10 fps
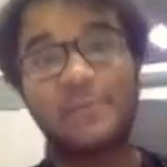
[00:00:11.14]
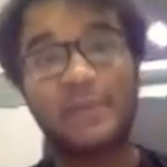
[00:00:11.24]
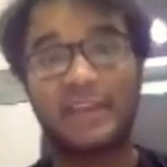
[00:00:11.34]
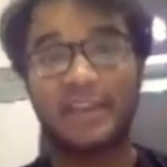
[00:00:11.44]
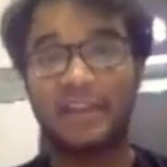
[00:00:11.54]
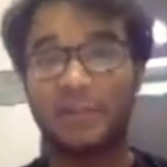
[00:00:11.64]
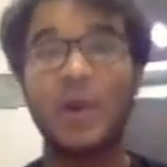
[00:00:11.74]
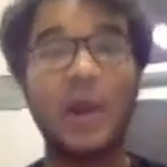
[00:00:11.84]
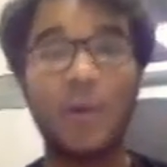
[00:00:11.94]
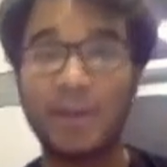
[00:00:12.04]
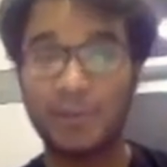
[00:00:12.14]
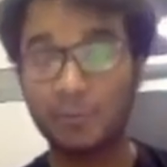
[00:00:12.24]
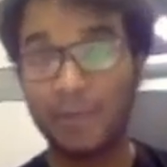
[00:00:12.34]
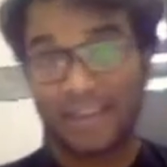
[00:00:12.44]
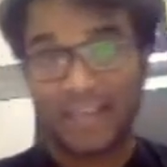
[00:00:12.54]
peek into how I do
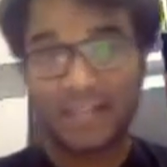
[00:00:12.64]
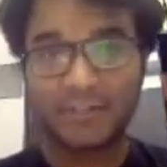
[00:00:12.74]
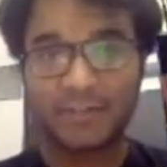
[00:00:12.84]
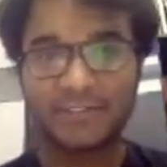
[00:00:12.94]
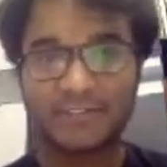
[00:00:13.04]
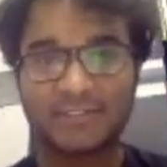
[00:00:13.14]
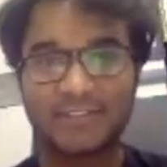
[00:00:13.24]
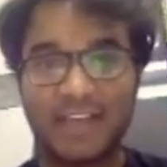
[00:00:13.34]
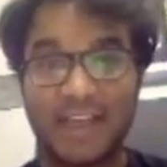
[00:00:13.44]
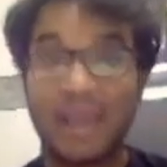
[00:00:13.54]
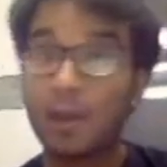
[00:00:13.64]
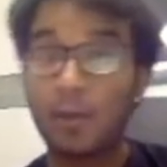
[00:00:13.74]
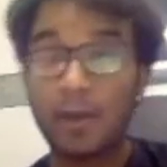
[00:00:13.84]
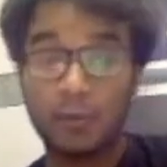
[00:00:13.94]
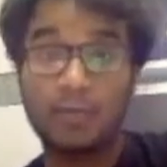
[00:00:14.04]
my calculations and how
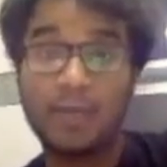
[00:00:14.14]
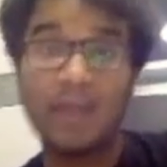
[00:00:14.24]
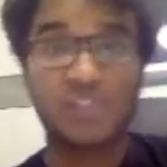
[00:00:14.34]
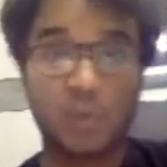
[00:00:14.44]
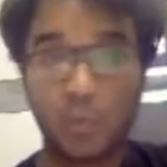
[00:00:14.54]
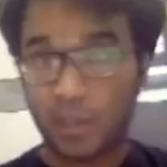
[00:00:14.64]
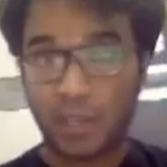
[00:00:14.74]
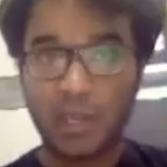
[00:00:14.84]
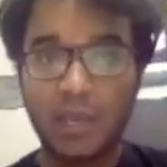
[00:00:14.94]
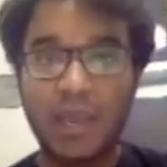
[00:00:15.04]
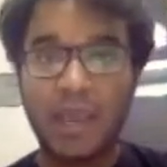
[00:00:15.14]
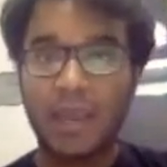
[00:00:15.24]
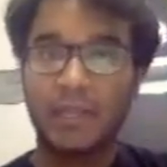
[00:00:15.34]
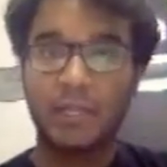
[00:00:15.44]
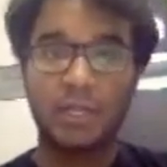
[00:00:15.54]
I do them as quick
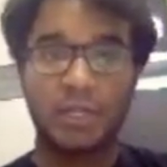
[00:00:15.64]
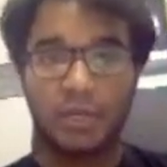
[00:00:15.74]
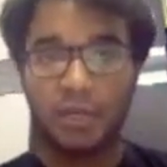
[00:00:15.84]
and